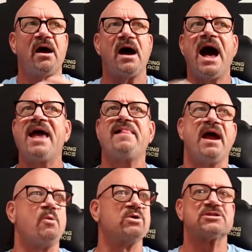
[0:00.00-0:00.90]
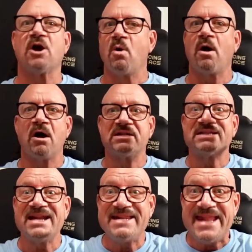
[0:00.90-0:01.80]
highlight what's going on
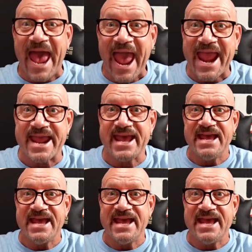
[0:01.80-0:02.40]
today